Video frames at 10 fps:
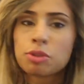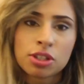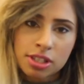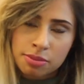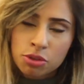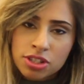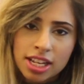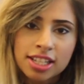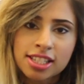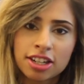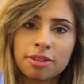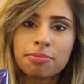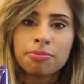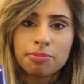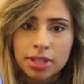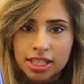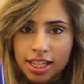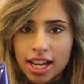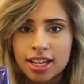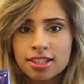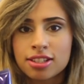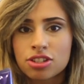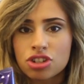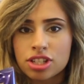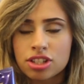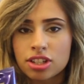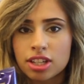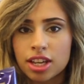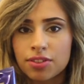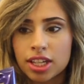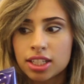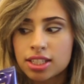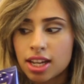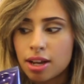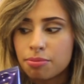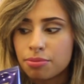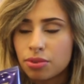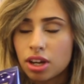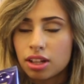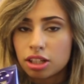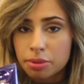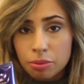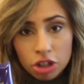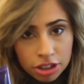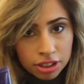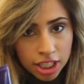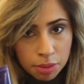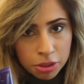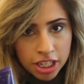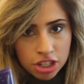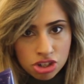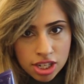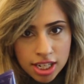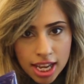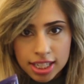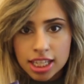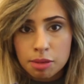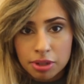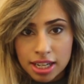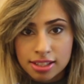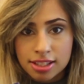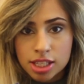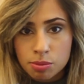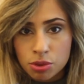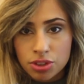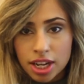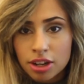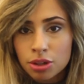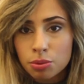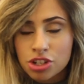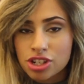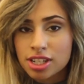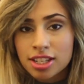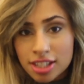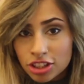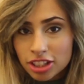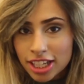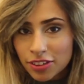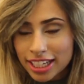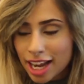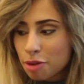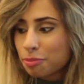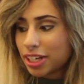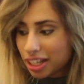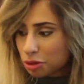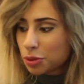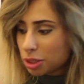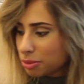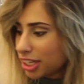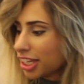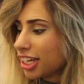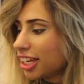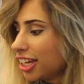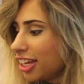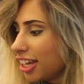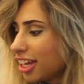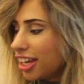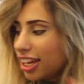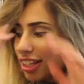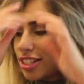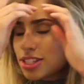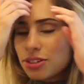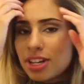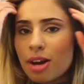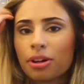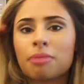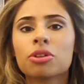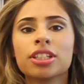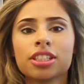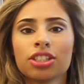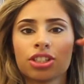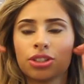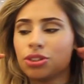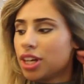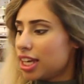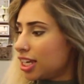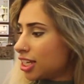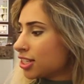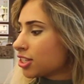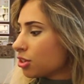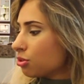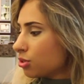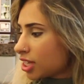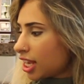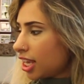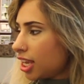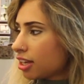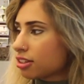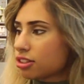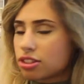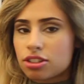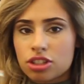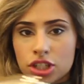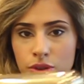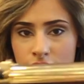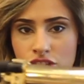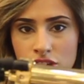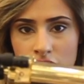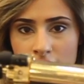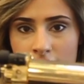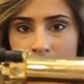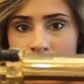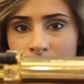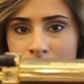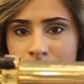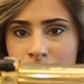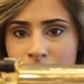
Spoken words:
Smooth style serum, mids and ends, just to give it a little bit more heat protection and keep it nice and smoothed out, which it doesn't look like right now, but it will be. And so now what I'm going to do is use a 2-inch curling iron.